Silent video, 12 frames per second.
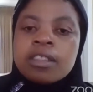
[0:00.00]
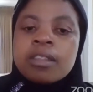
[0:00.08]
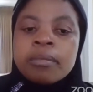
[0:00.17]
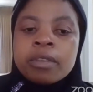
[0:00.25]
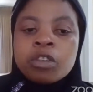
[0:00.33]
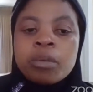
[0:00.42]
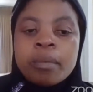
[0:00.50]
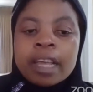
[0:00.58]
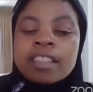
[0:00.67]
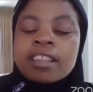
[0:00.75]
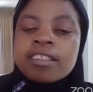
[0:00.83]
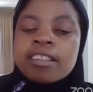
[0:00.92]
to
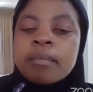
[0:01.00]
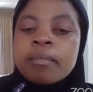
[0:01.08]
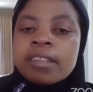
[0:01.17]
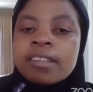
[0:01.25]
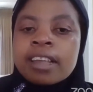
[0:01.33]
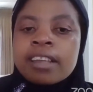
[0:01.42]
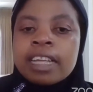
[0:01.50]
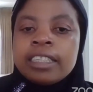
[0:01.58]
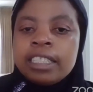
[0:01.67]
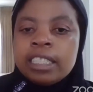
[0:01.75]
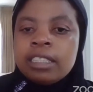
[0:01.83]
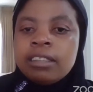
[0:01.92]
make the same mistakes I
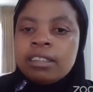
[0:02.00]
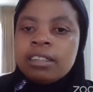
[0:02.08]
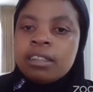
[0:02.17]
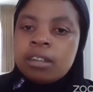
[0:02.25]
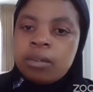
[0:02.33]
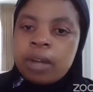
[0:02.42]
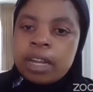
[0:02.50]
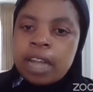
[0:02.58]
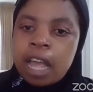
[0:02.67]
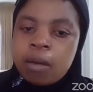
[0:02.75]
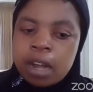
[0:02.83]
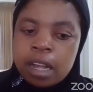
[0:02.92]
did when
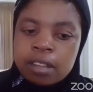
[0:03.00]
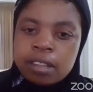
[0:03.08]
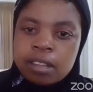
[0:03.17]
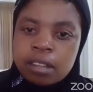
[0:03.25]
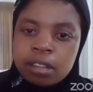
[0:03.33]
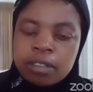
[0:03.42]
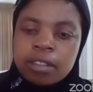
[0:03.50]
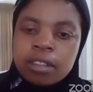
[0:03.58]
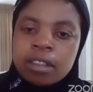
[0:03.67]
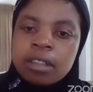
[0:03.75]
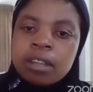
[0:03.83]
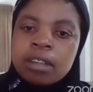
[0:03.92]
I was
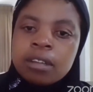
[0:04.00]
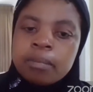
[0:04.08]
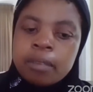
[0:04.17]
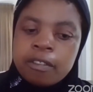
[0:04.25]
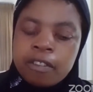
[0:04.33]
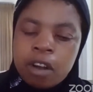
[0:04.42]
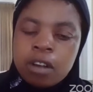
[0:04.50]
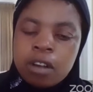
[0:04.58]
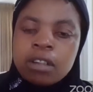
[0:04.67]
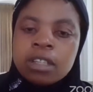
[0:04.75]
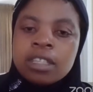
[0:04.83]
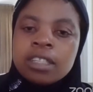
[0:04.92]
before.
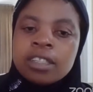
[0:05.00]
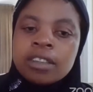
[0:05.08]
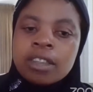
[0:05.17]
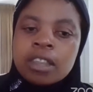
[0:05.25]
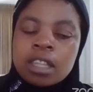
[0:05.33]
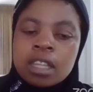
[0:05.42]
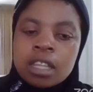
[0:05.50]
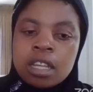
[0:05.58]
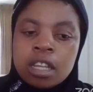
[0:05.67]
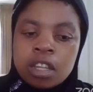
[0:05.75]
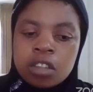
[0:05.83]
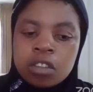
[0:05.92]

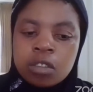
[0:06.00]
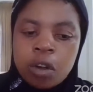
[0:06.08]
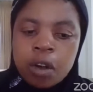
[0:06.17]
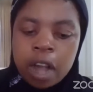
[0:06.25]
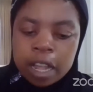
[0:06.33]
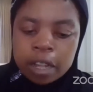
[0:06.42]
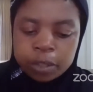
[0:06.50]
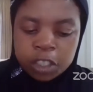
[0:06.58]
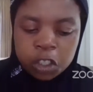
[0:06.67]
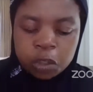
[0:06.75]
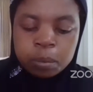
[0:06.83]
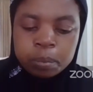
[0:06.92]
So I
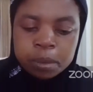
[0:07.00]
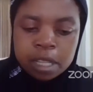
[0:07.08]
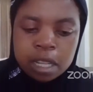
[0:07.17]
wish to